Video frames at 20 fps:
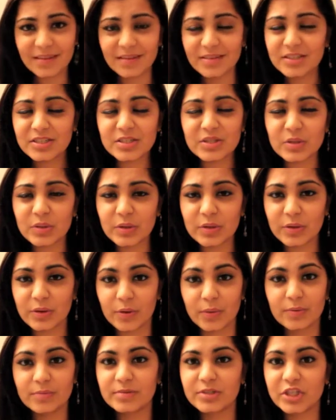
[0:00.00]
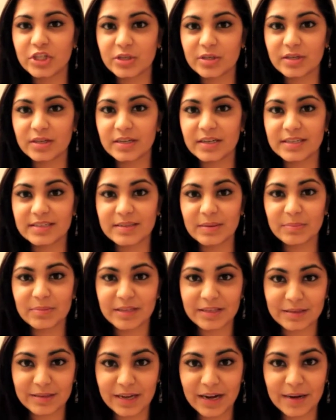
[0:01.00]
just so you know, sugar is
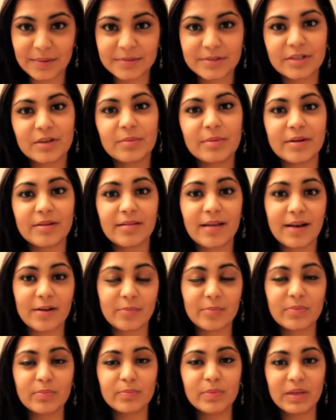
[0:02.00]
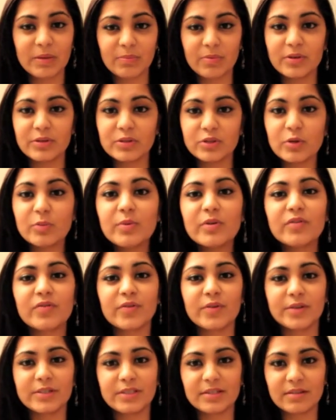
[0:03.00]
completely optional, but a lot of people do
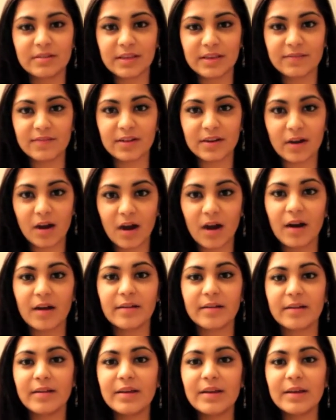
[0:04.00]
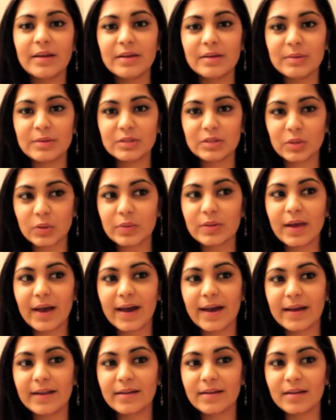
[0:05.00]
prefer to leave it on so
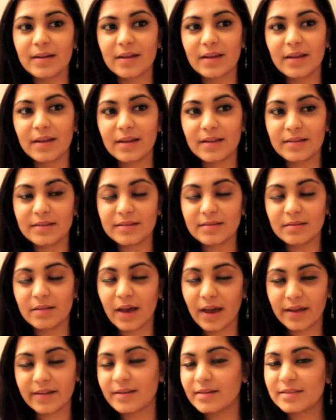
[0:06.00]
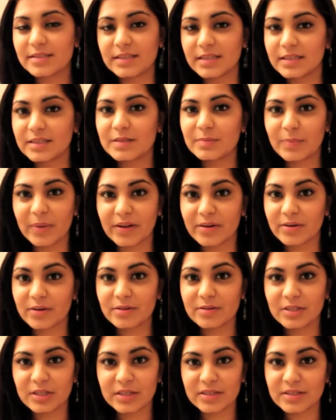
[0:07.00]
that the henna sticks
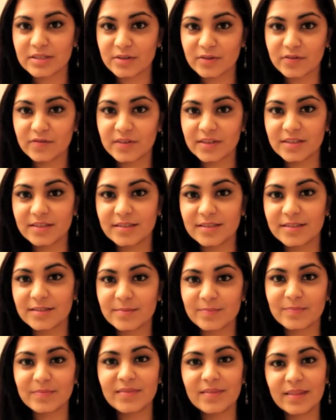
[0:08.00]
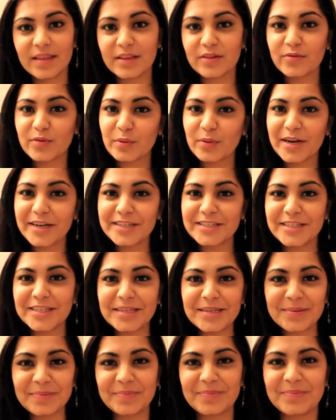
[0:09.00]
better to the surface. Thanks for watching.